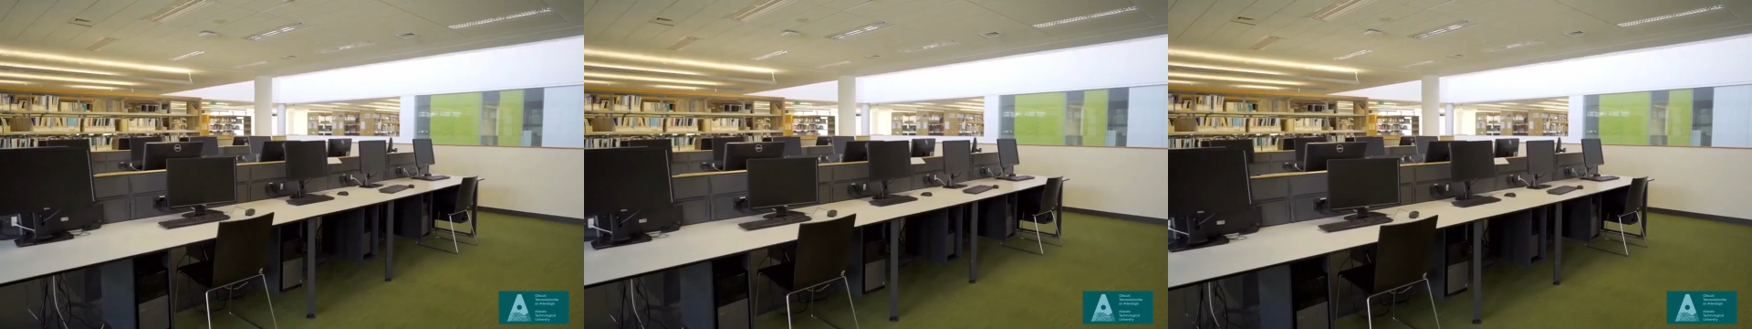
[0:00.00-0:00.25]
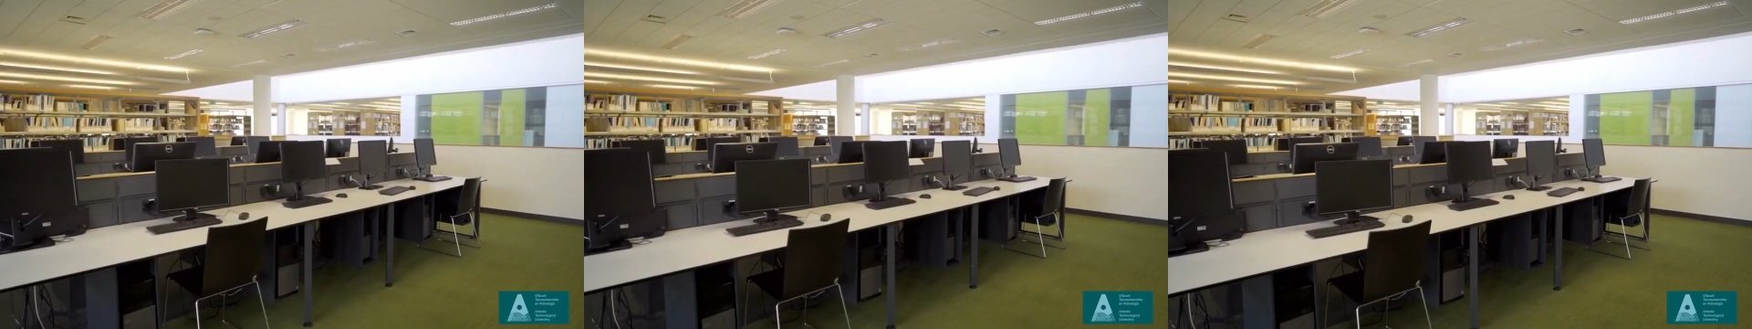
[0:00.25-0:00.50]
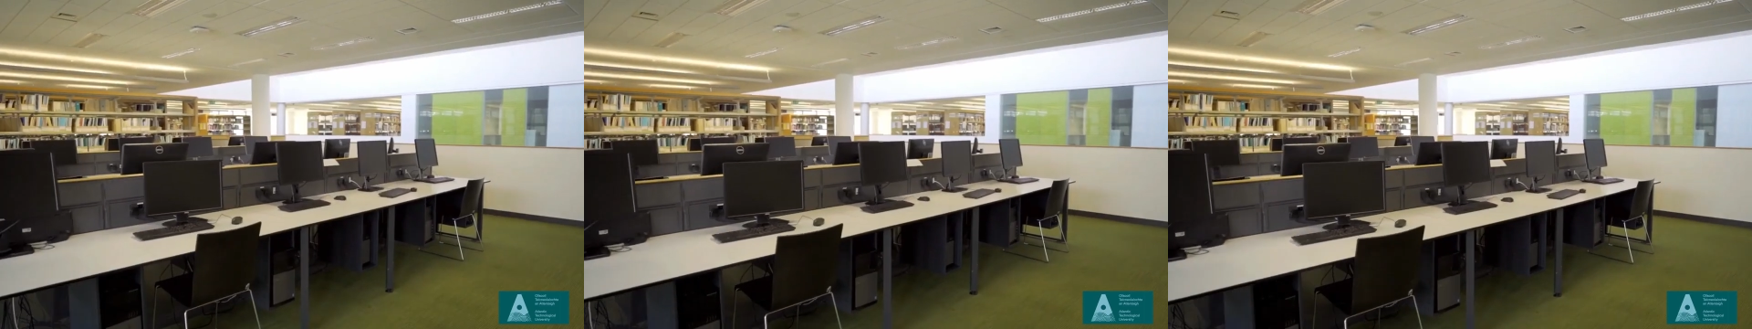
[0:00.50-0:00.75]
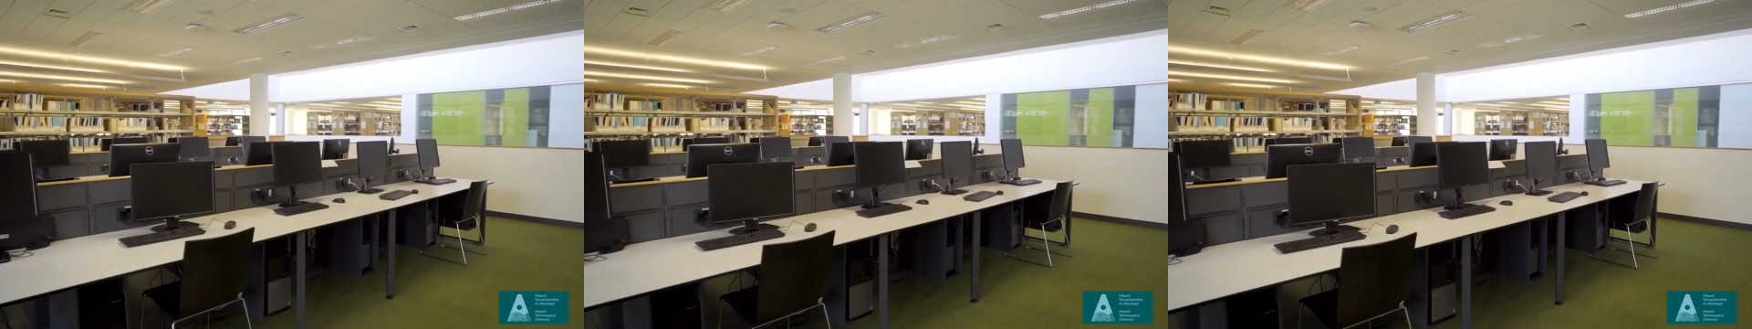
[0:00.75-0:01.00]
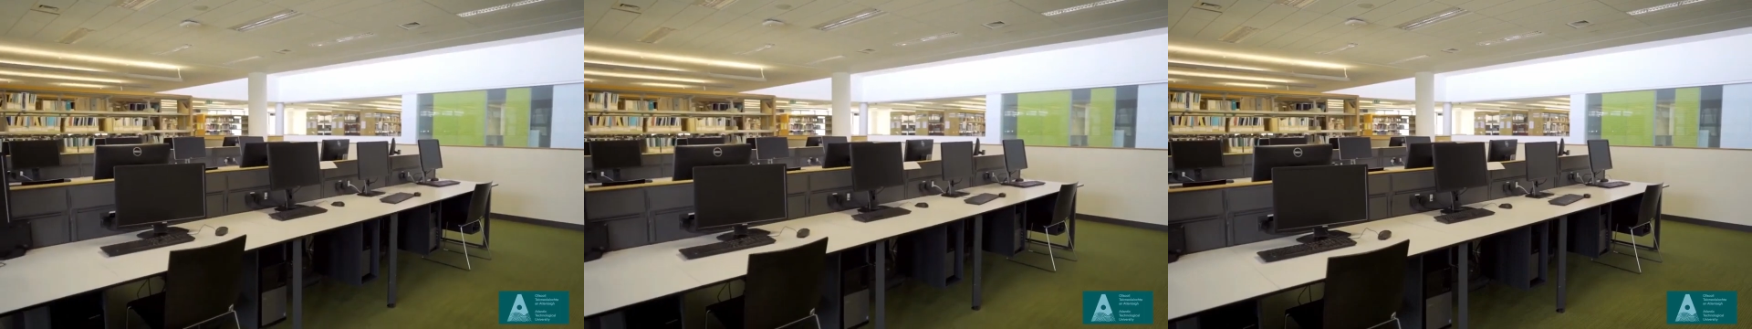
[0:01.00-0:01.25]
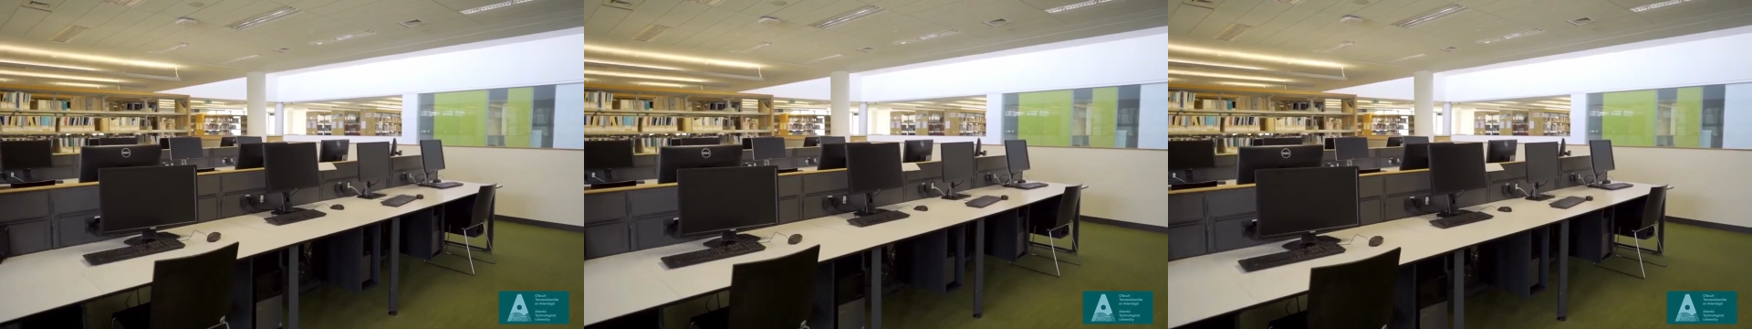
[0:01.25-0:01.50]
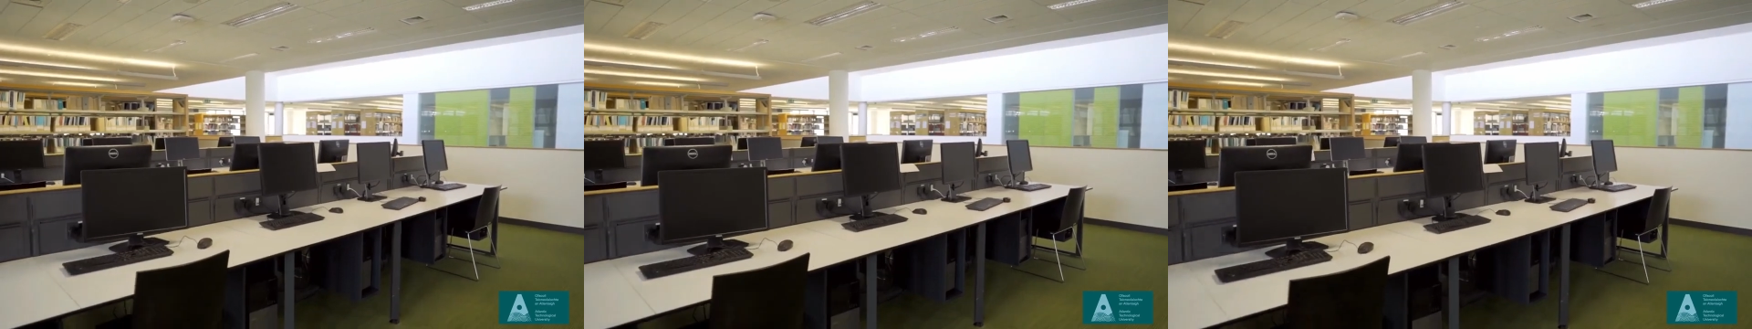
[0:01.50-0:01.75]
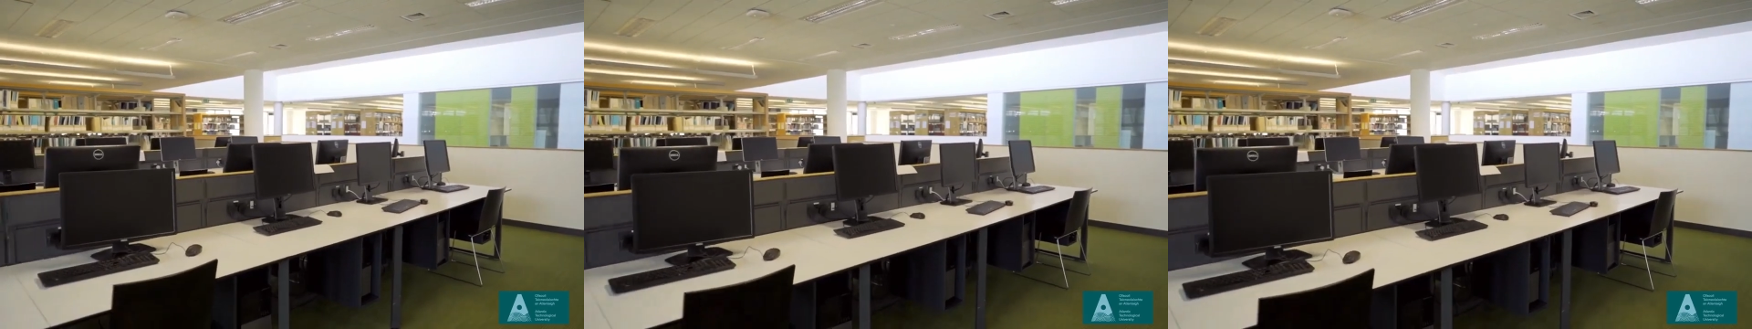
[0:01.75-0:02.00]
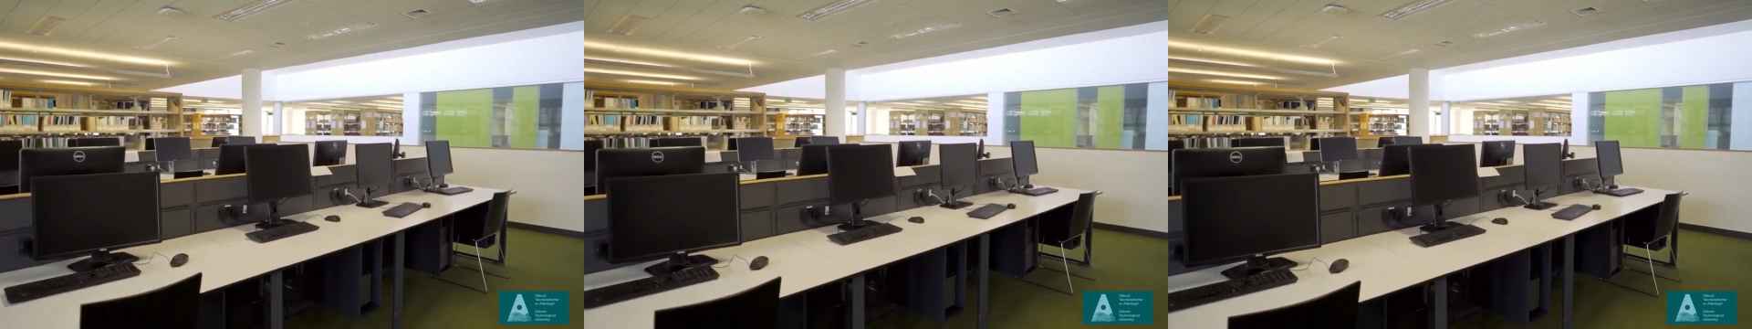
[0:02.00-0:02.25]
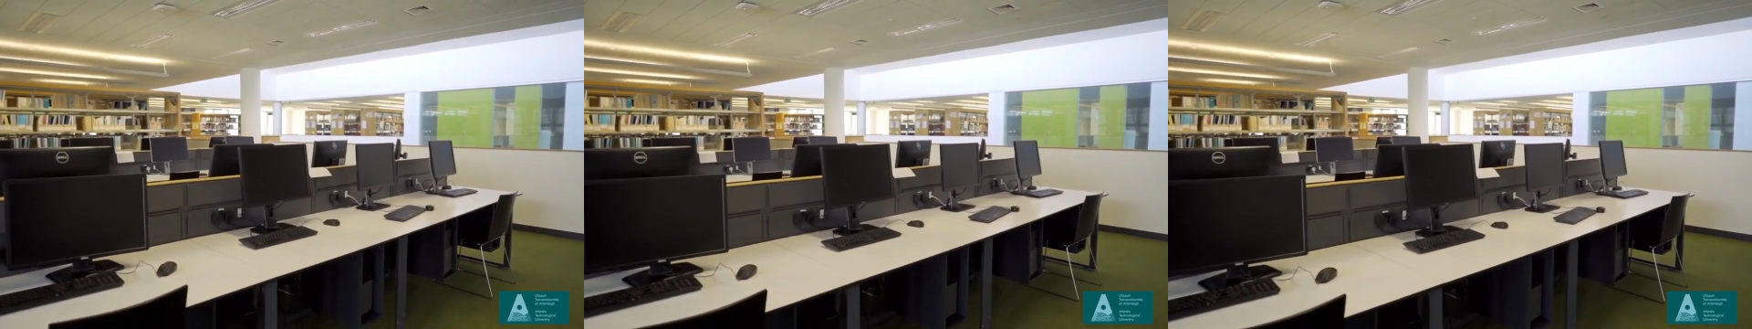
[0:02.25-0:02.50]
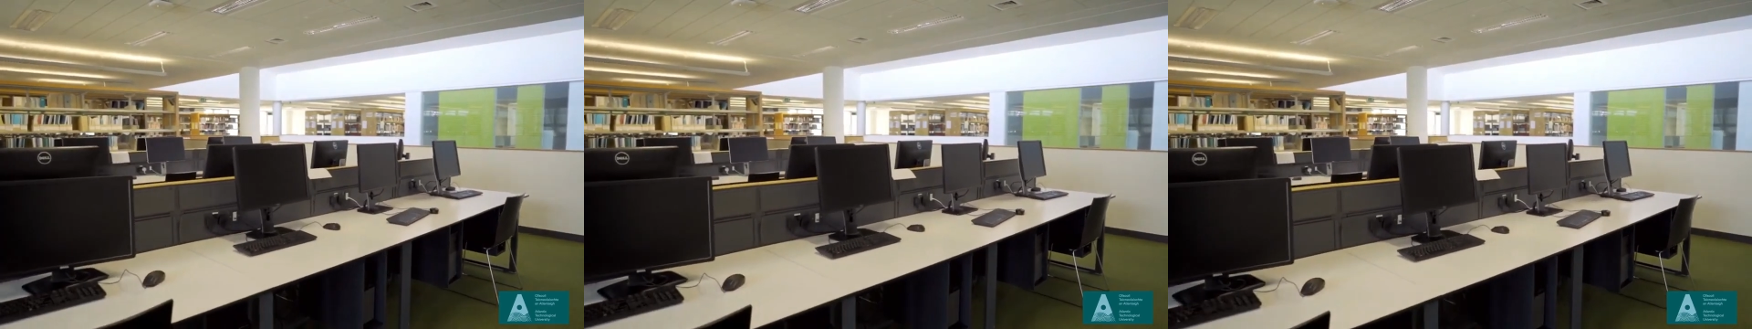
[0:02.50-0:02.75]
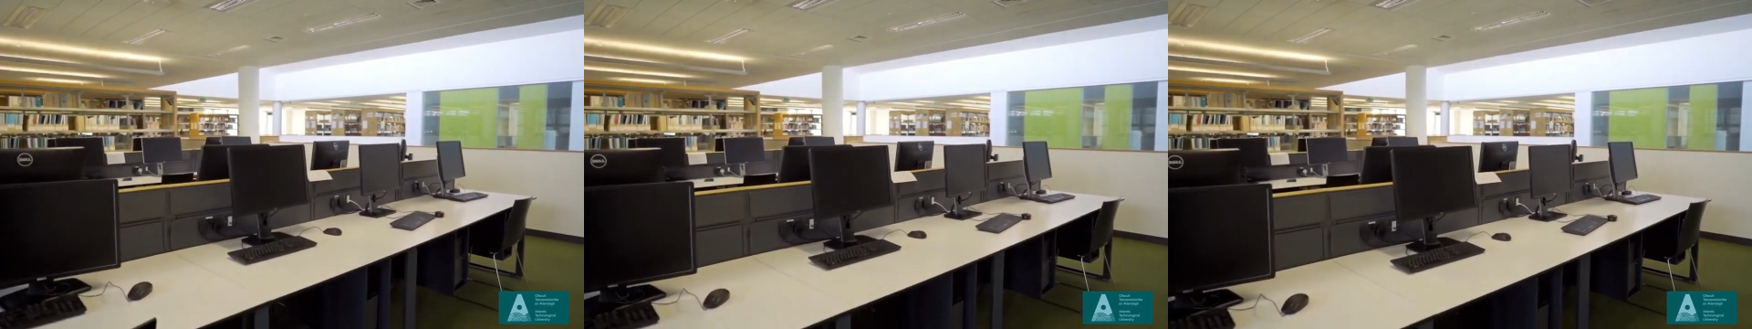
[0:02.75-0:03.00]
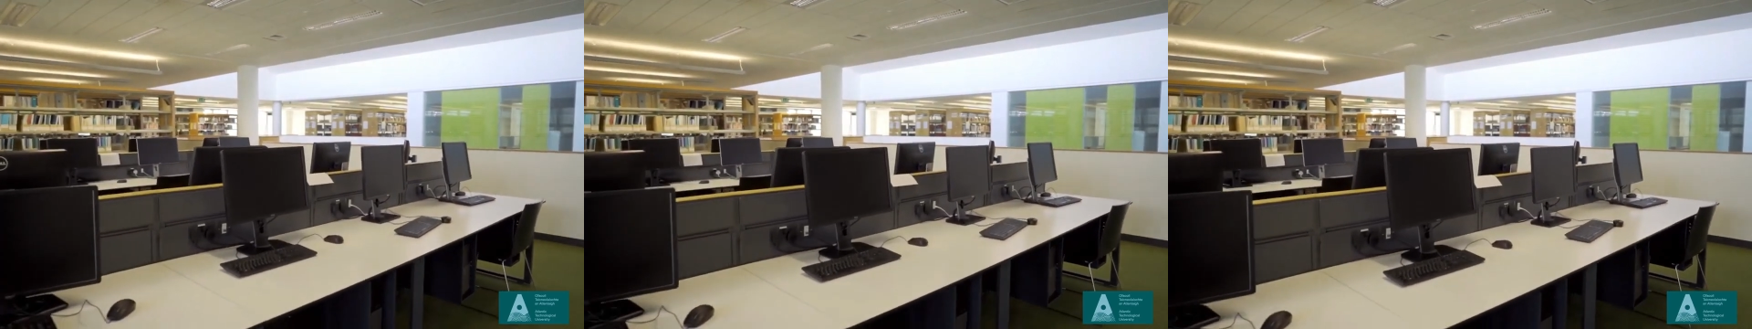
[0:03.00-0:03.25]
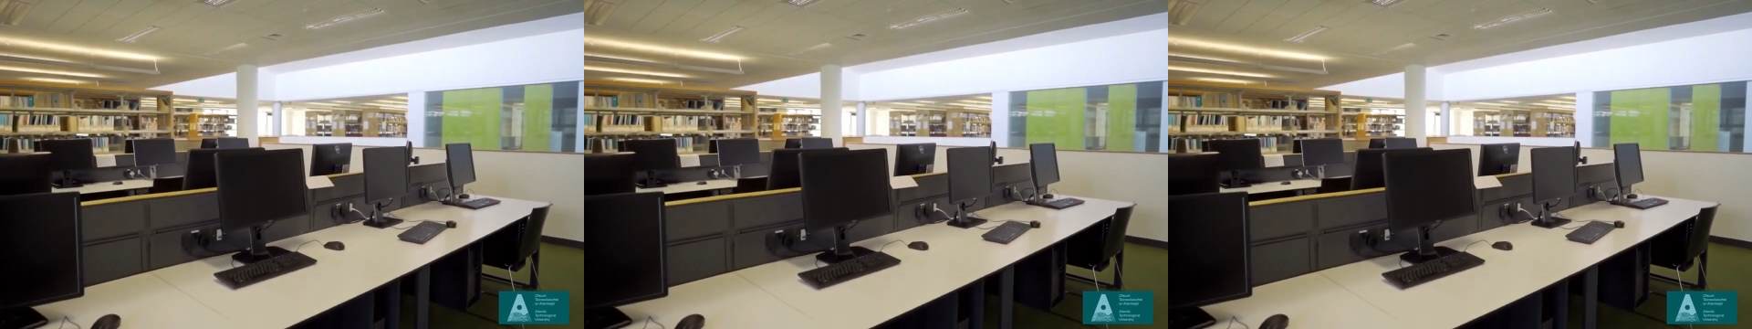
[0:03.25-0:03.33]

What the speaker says: (no speaker visible)